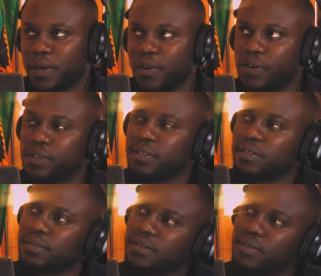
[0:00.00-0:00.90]

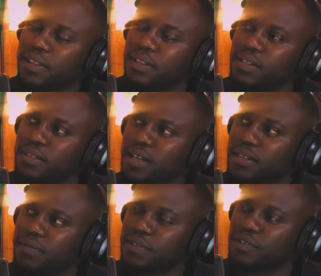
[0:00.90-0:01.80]
Because what this
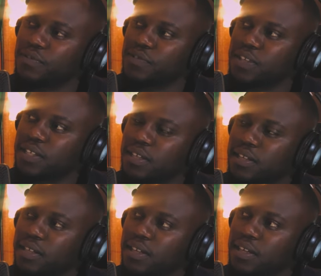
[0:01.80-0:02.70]
does, first of all, is
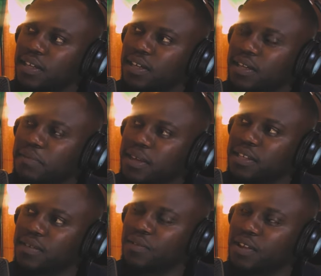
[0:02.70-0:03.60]
that it
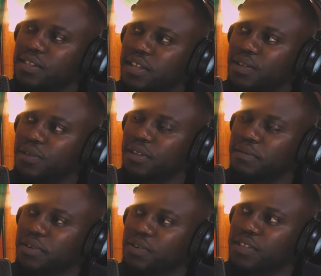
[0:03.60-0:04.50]
makes everyone start to
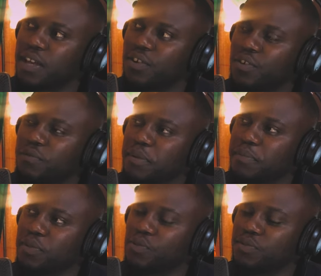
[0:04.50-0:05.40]
think, because there are a lot of
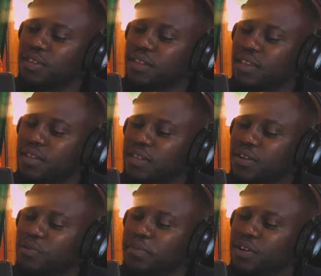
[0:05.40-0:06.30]
people who
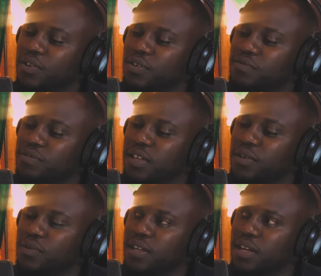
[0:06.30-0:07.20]
they could be a lot of
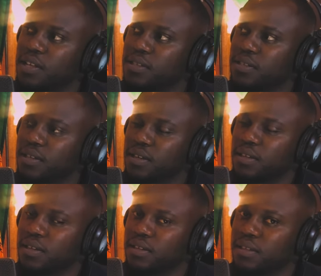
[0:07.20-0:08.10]
genuineness
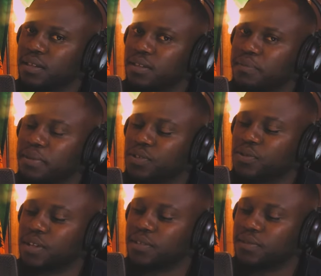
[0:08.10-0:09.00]
in the
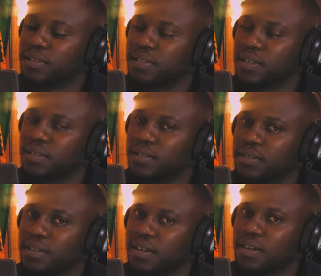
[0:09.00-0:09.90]
pursuant of these
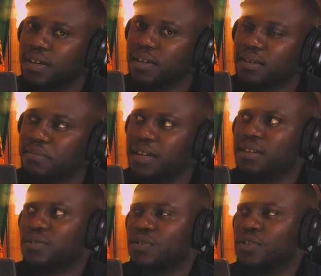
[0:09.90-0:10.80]
cases, but
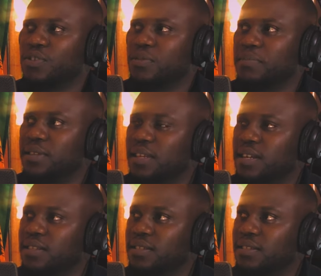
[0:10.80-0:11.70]
it could also be
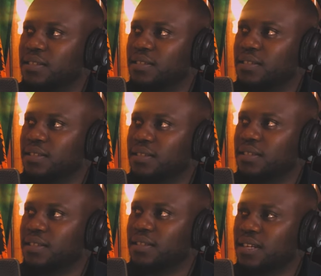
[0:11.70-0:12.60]
that
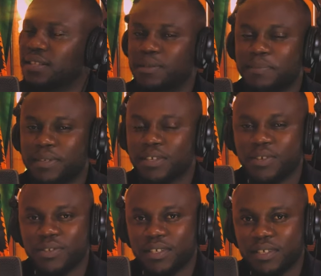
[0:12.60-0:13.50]
they're just
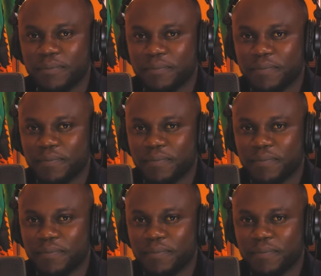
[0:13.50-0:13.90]
persecuting.